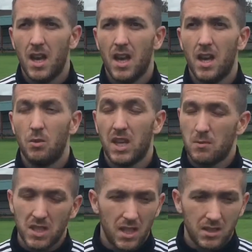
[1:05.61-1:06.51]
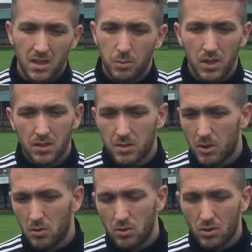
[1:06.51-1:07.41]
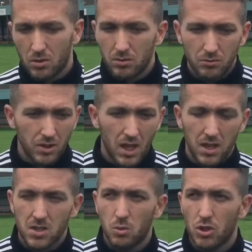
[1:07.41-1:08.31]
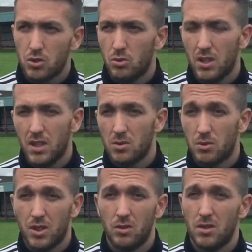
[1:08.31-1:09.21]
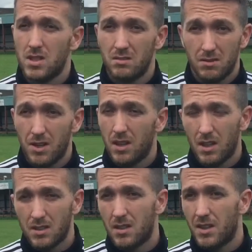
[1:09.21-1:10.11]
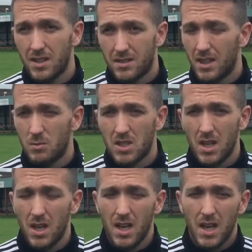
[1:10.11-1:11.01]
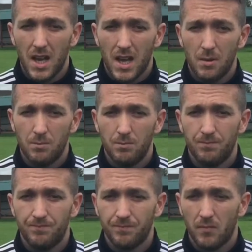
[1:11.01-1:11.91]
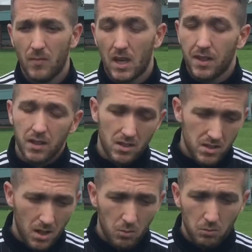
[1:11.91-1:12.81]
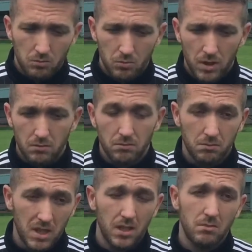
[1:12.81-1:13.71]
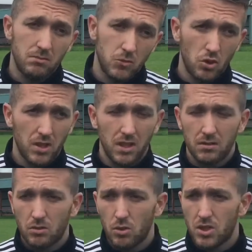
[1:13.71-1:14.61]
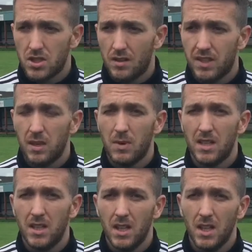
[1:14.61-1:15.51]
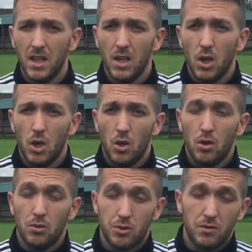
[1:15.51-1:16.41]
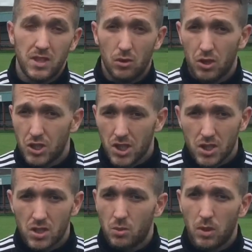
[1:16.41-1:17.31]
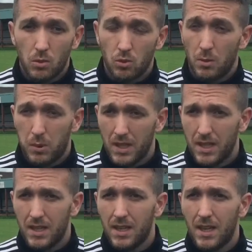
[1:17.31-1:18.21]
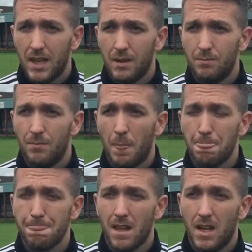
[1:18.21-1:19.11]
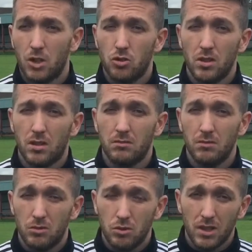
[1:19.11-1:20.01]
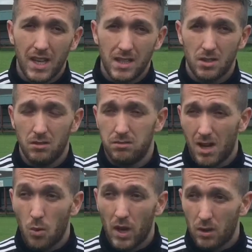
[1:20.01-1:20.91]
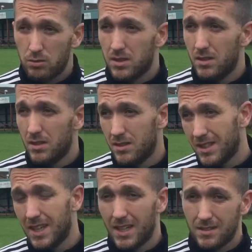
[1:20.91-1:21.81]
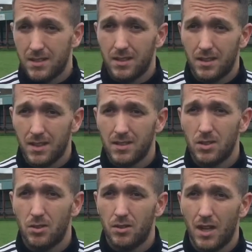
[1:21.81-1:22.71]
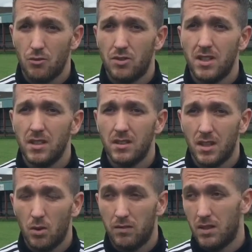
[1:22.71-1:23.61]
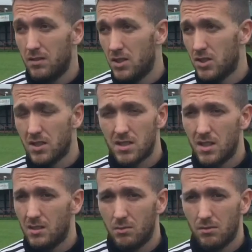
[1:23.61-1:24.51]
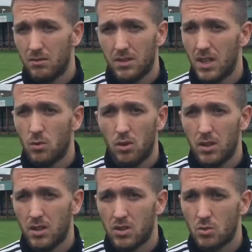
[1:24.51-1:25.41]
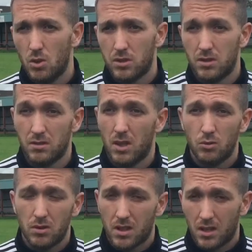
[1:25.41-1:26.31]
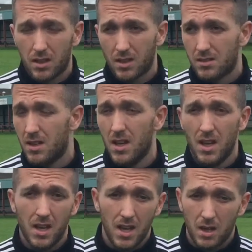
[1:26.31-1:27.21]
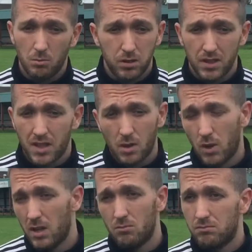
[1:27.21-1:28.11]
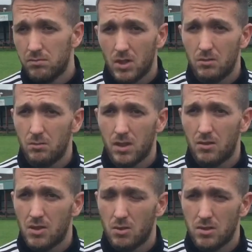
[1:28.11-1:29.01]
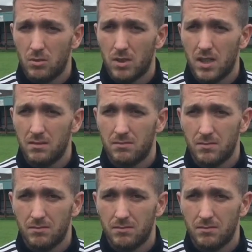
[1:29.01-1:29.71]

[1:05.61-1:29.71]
Uh, we kept saying that to the players about, you know, regardless of what the scoreline is, we're trying to do the right things at the right times. Um, I think at the start when, when me and Johnny and coaching staff came in, there was obviously a lot of changes in the way we're going to play. Um, and it took the, took the guys a, a while to, to get into into that routine. However, as you can see, great quality in the squad and now doing the right things and playing the right way and you know, we'll get results like we're getting.